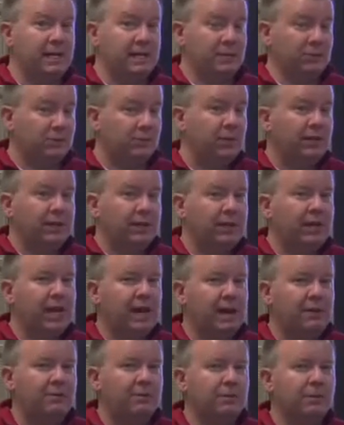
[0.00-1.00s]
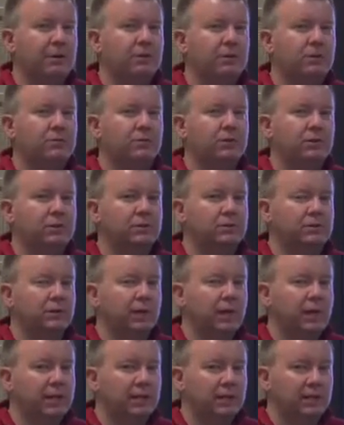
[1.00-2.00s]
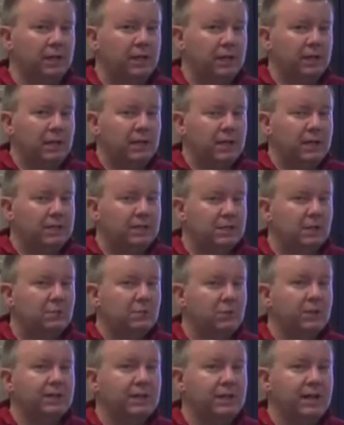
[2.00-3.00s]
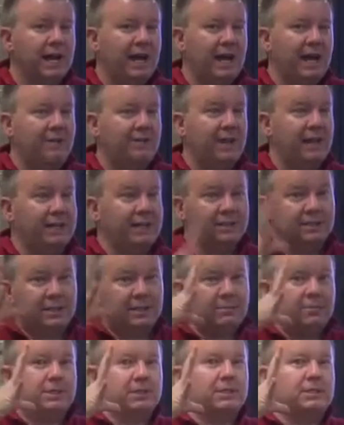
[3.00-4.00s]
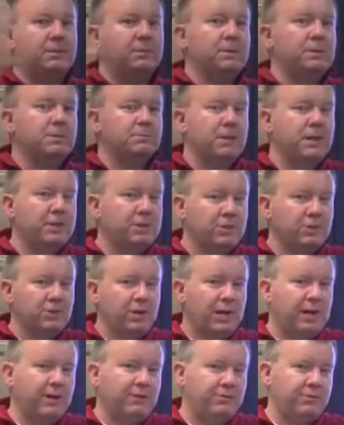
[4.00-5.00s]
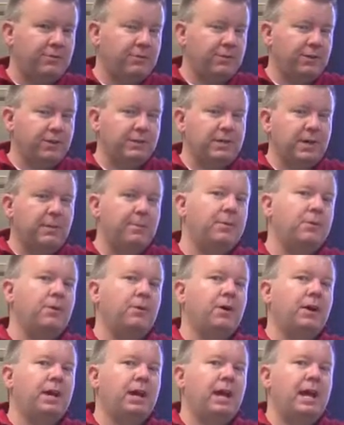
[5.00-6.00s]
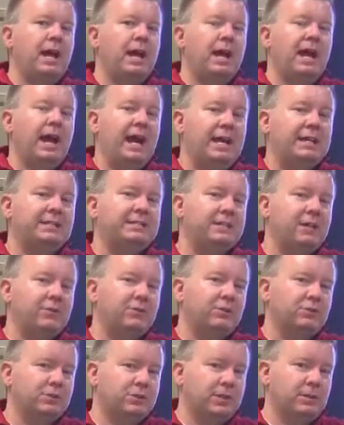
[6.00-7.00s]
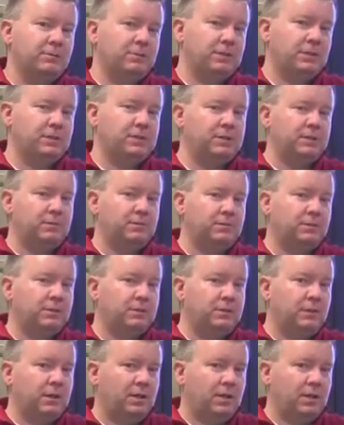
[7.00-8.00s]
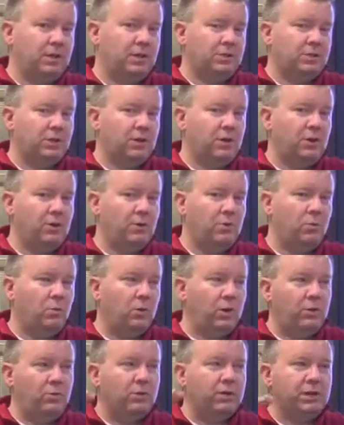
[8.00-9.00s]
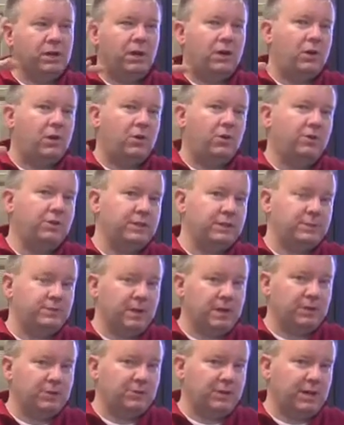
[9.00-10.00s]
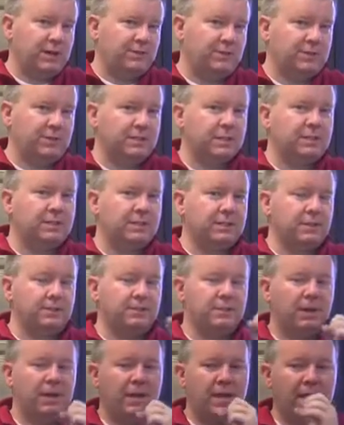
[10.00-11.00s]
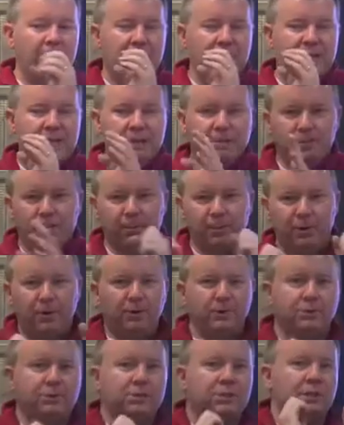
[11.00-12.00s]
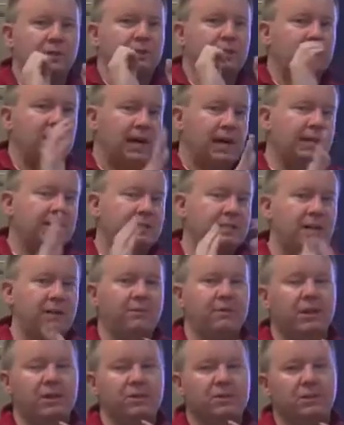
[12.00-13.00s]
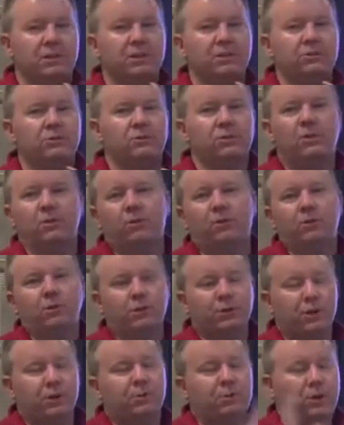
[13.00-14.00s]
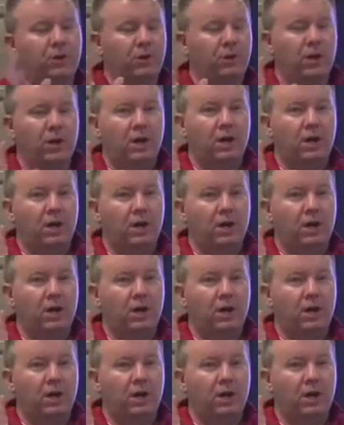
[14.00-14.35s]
it's really in the eye of the beholder, right? Someone could have a subsystem. A spacecraft, for example, has several subsystems. So we would call the spacecraft the system, and then propulsion, guidance, navigation, control, thermal